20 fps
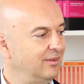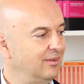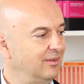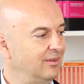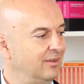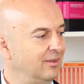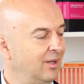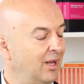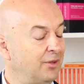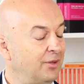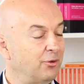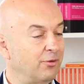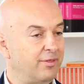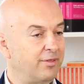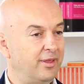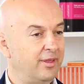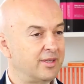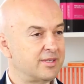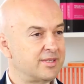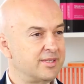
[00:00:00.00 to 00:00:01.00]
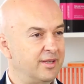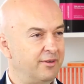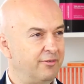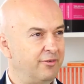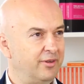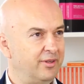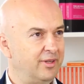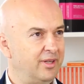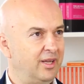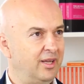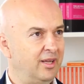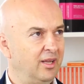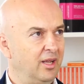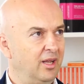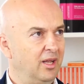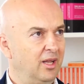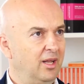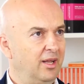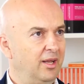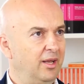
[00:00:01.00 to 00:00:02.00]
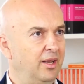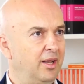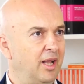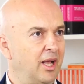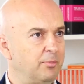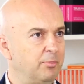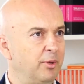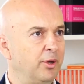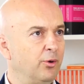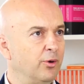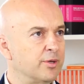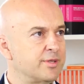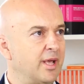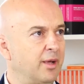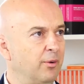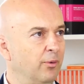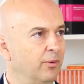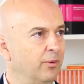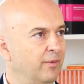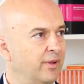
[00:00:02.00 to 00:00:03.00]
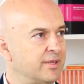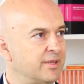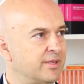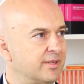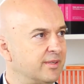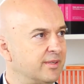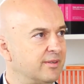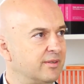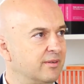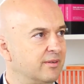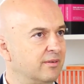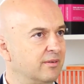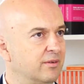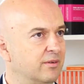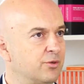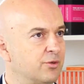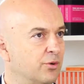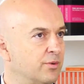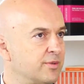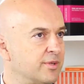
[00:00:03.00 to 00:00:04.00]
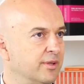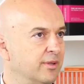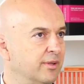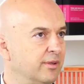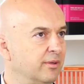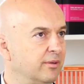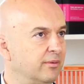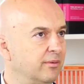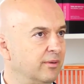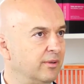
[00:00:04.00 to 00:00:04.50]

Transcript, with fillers: a lot of things differently, not because I always chosen the,